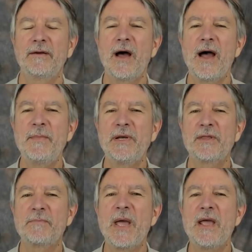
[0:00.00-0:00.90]
Time and
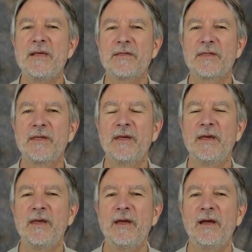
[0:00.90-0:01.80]
space
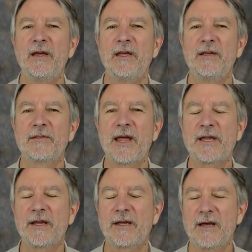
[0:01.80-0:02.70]
is
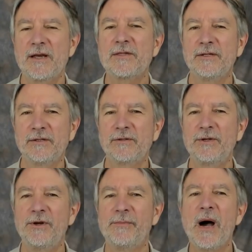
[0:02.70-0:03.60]
like a cousin
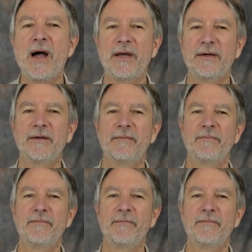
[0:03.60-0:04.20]
to your mind.